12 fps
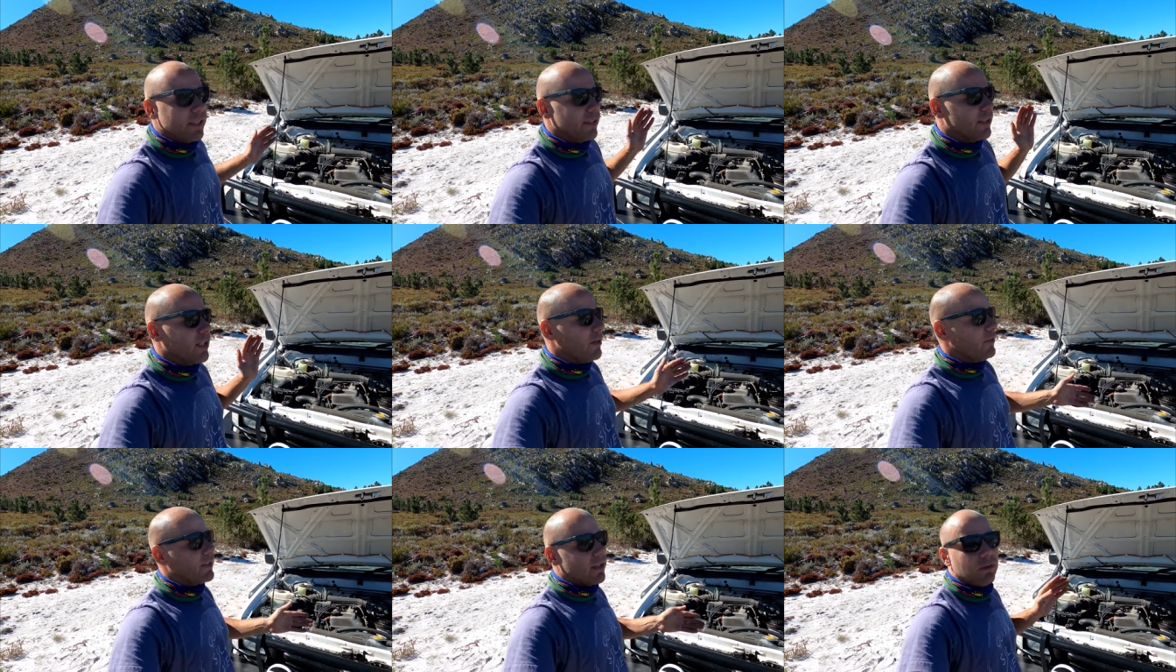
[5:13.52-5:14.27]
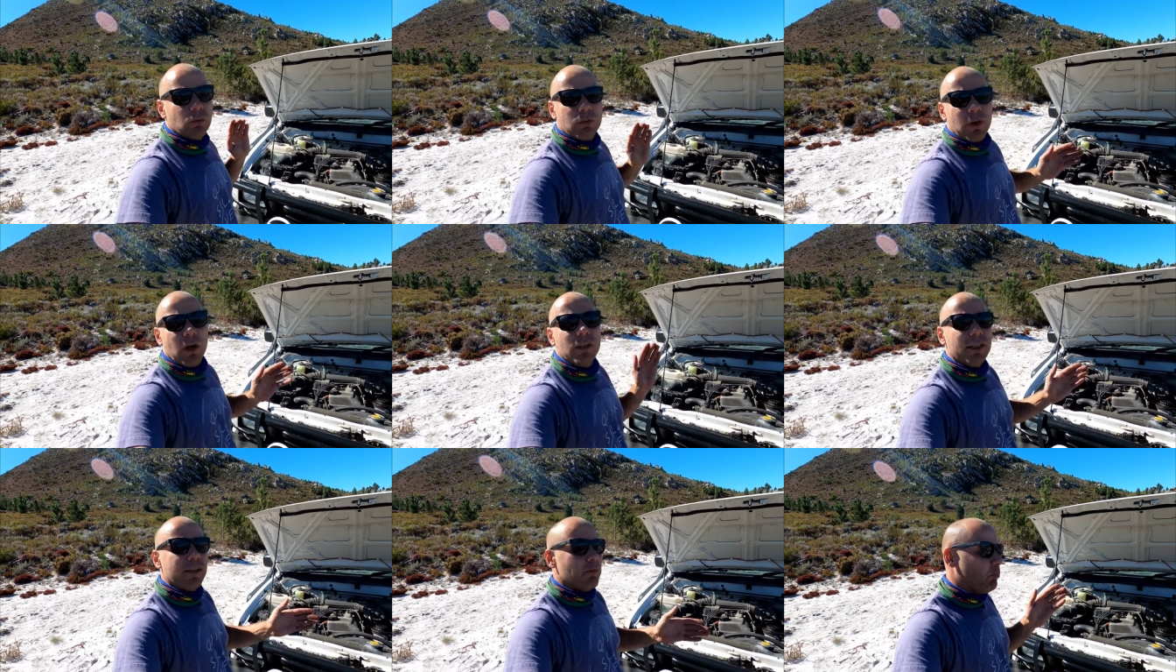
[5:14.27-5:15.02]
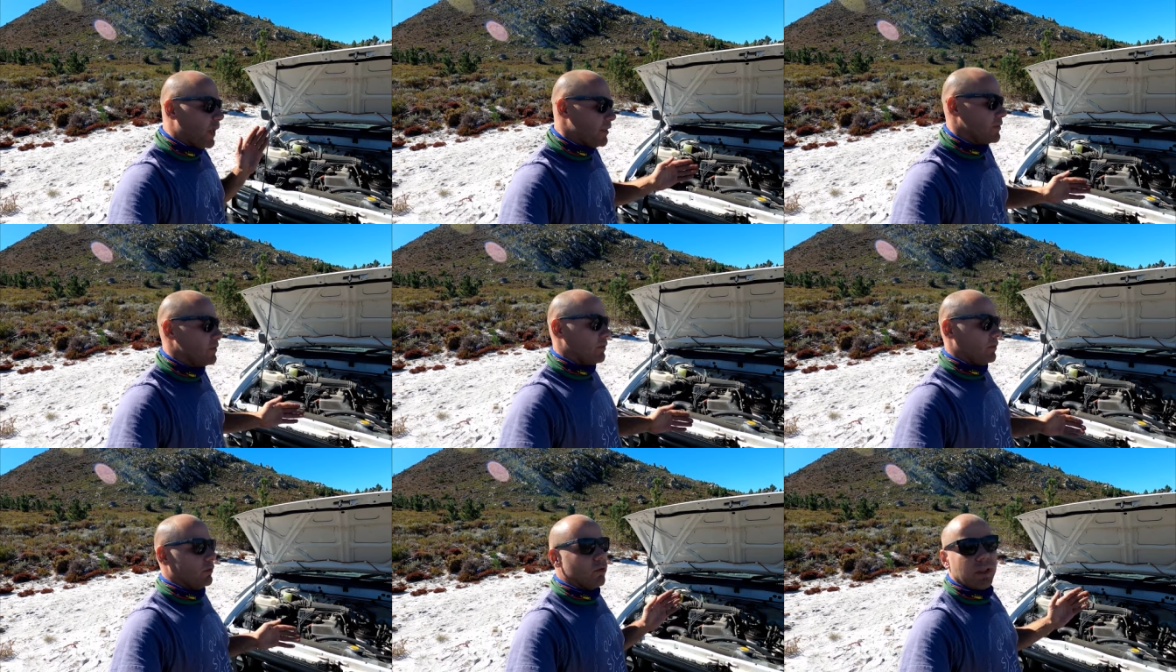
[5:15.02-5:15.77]
Service it with only the
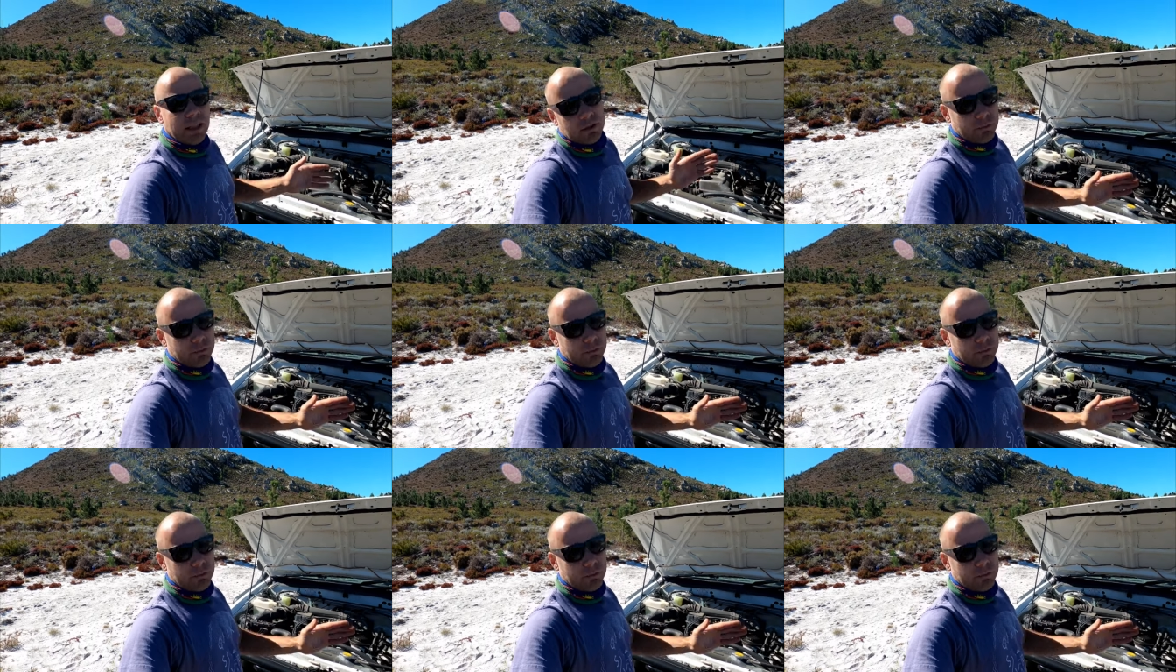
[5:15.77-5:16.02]
best you can